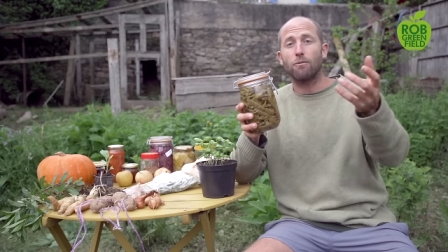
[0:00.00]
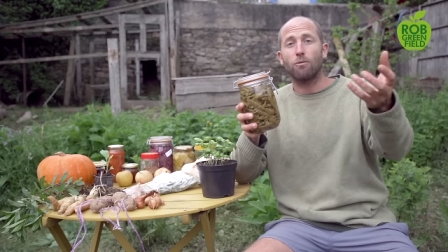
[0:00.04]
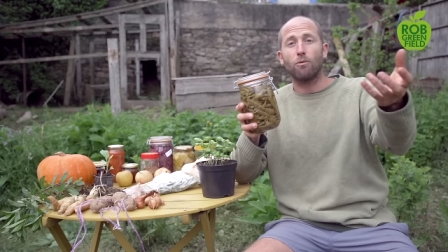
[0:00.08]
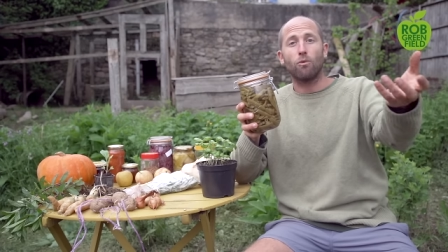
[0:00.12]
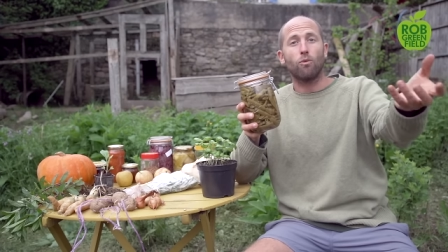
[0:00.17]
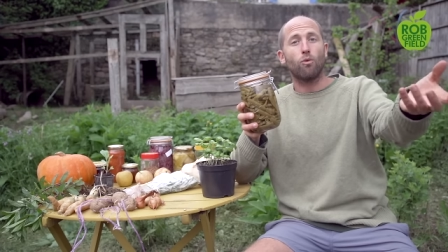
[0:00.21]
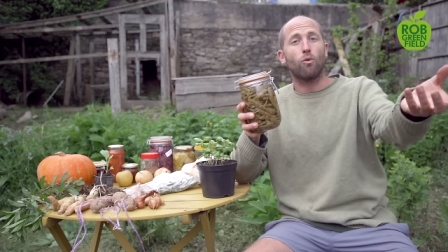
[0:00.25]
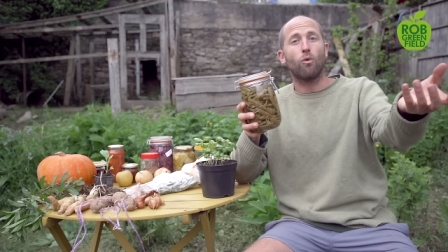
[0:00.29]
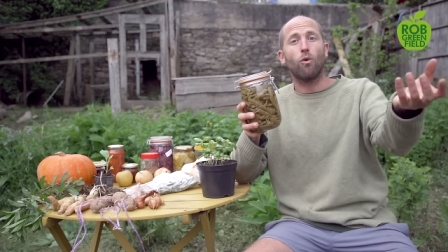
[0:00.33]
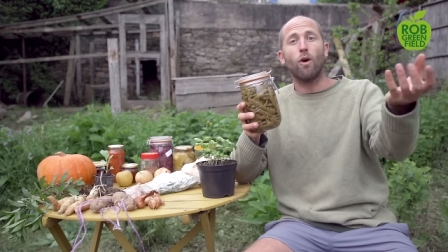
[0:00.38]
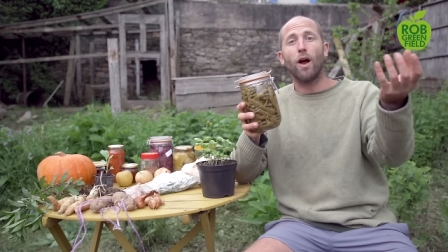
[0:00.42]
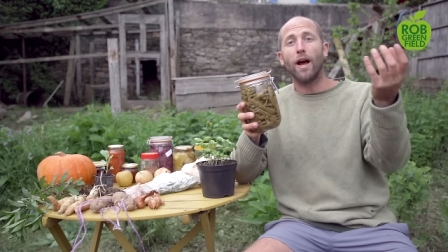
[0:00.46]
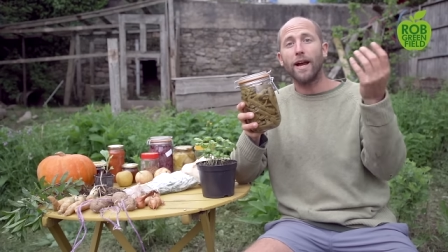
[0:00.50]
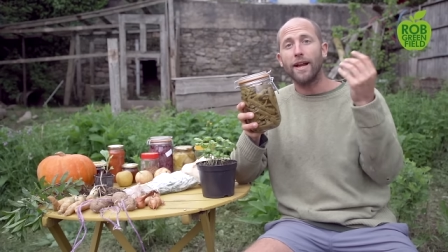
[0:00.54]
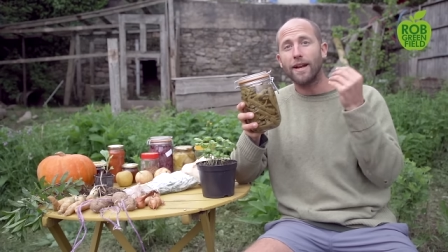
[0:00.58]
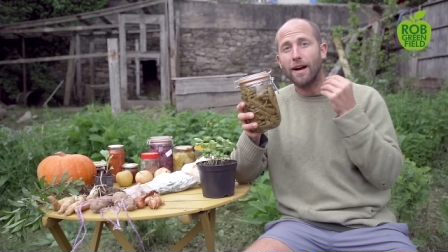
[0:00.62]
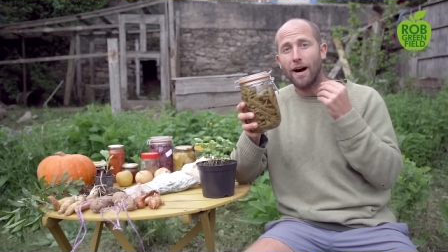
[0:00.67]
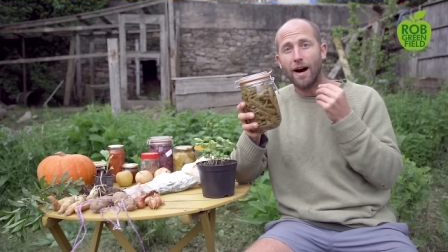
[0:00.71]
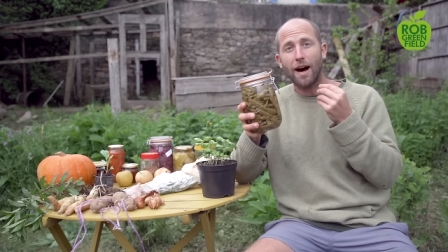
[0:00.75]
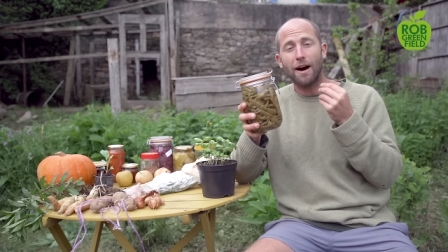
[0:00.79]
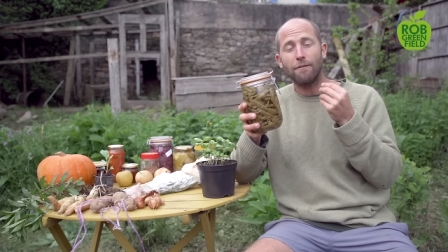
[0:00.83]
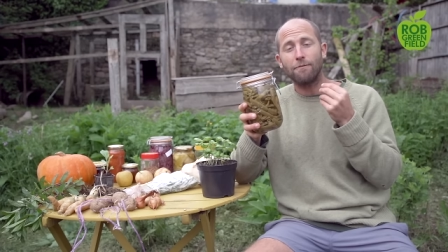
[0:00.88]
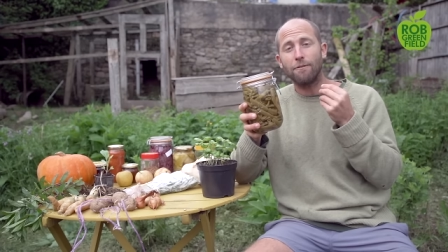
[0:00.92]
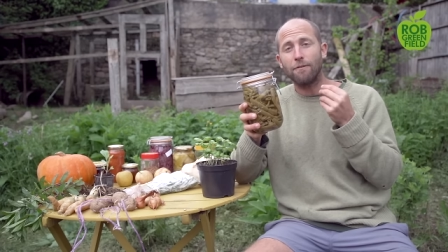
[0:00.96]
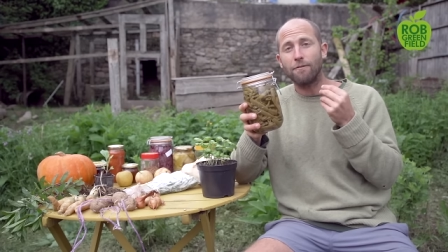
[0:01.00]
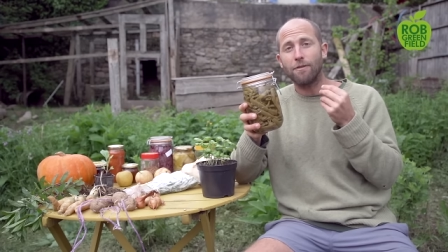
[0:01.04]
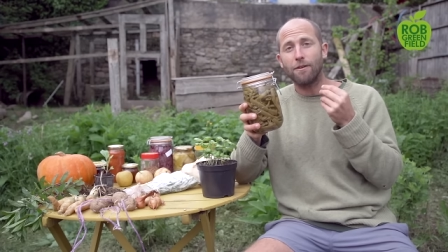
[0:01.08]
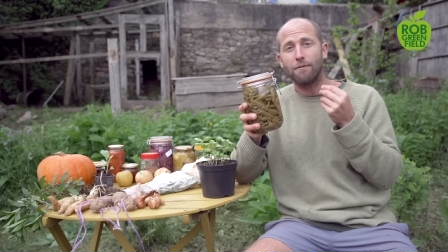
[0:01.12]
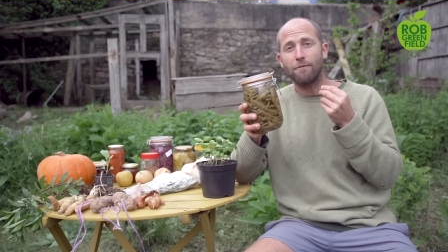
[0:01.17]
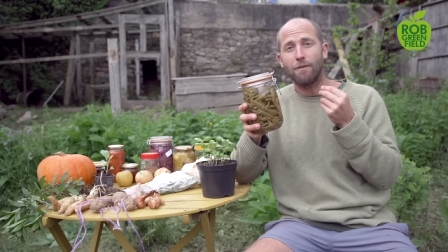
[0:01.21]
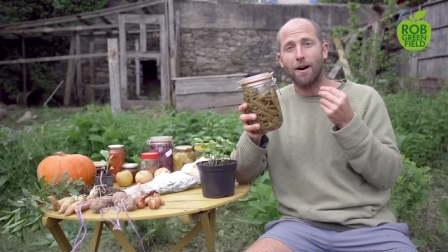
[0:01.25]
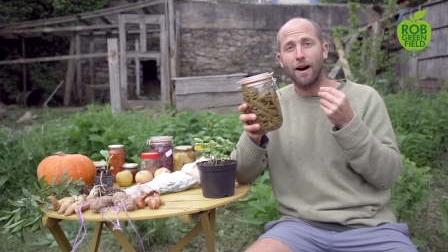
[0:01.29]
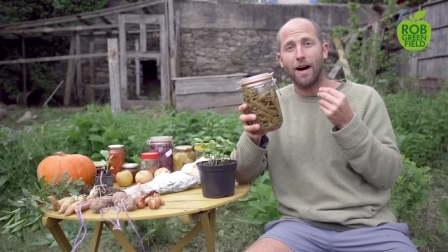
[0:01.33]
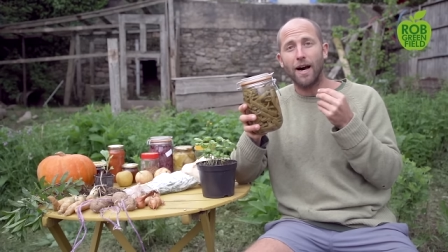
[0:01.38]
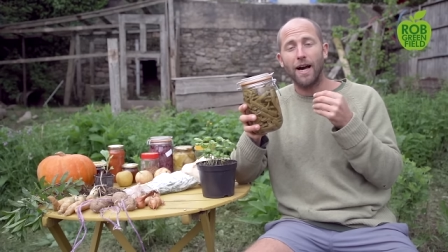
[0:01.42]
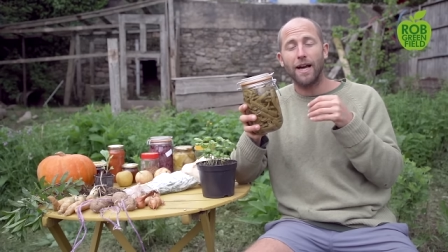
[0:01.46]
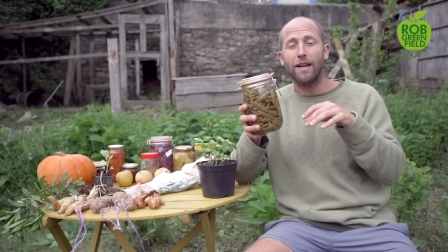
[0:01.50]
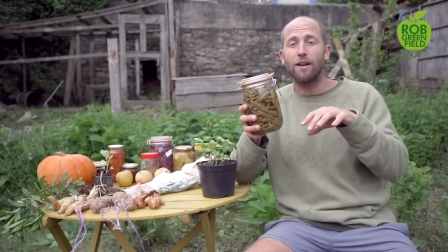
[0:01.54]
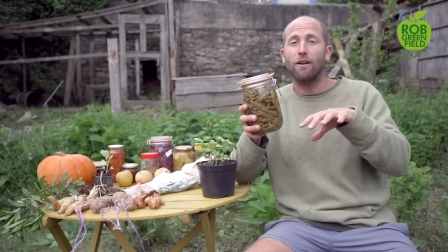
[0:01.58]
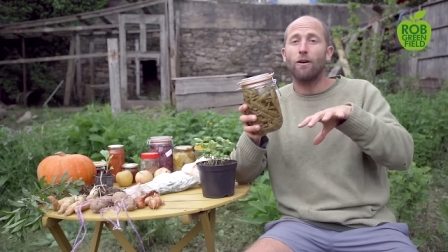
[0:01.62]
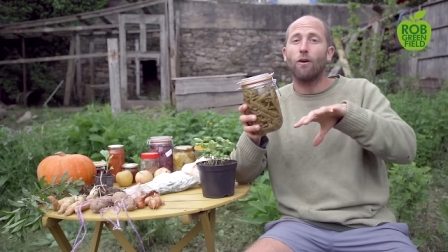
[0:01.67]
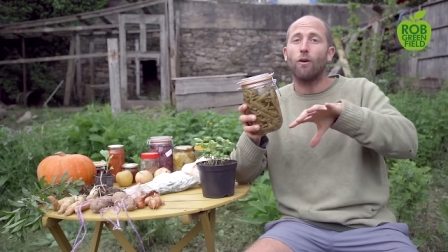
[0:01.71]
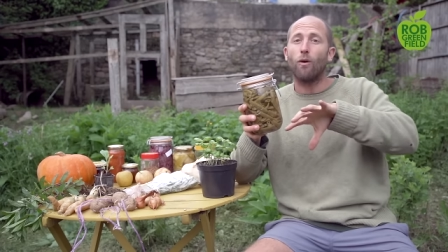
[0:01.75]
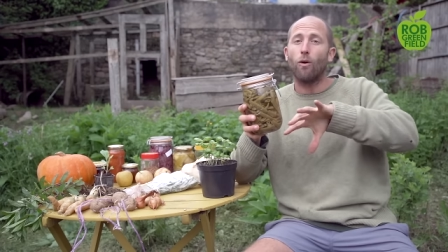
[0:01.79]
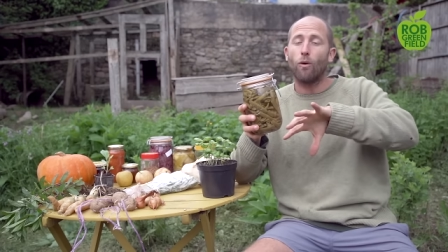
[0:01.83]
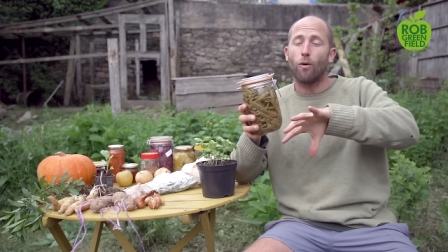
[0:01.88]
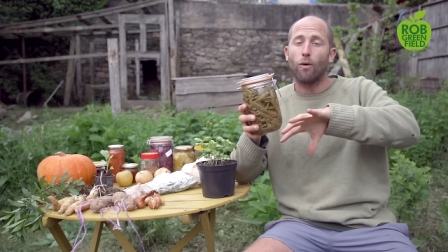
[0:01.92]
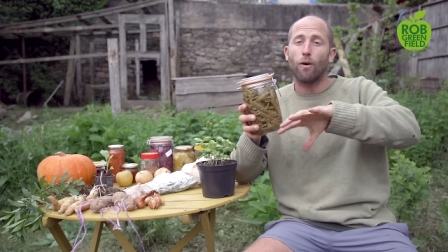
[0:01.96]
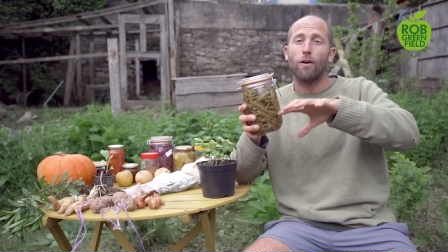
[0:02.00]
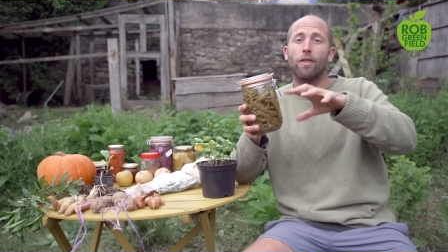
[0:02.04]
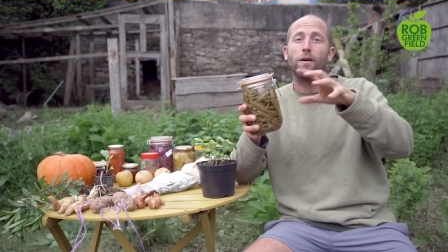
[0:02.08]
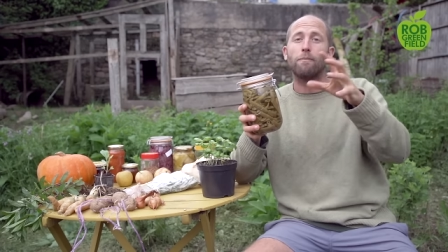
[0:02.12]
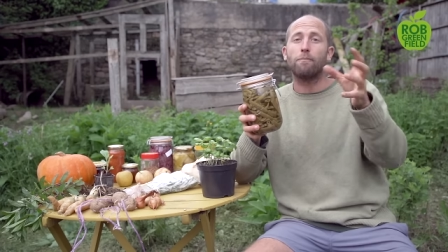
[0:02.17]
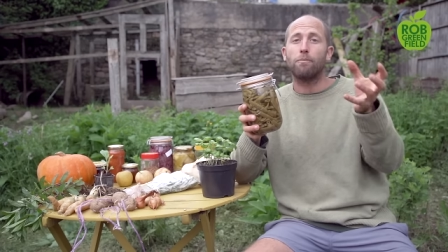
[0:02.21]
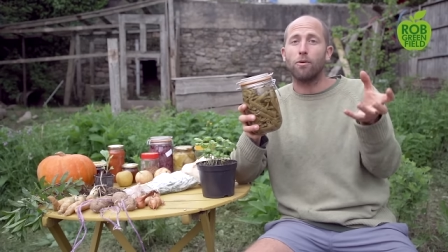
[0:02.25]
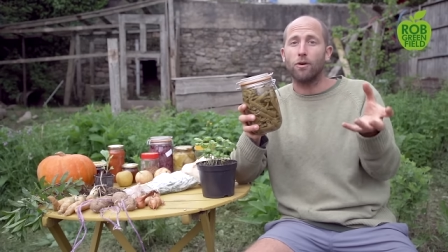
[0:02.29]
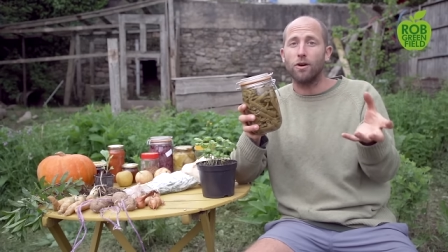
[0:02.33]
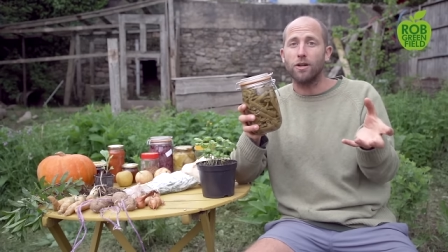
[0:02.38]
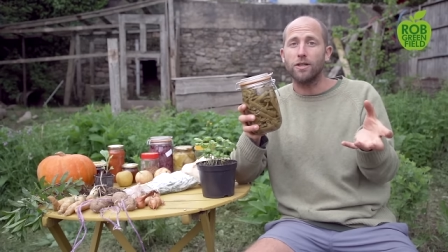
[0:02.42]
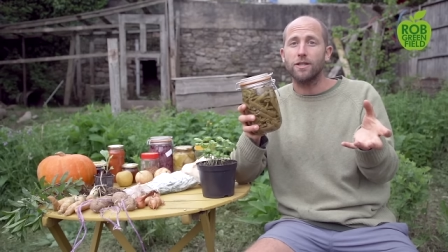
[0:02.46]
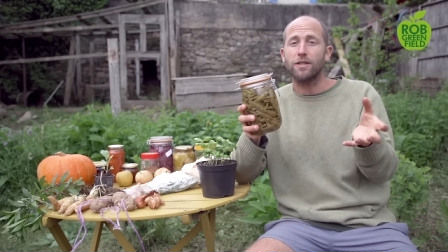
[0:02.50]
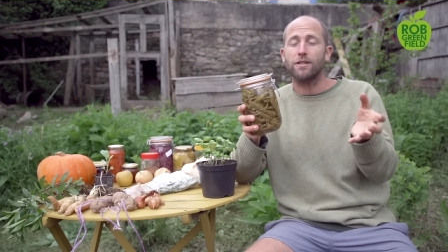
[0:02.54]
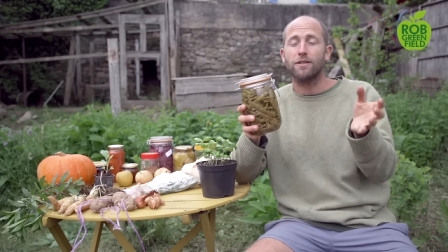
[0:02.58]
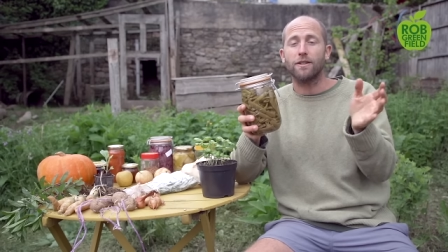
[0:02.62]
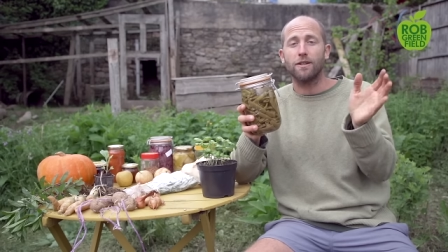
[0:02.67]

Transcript: right off of the vine or the bush.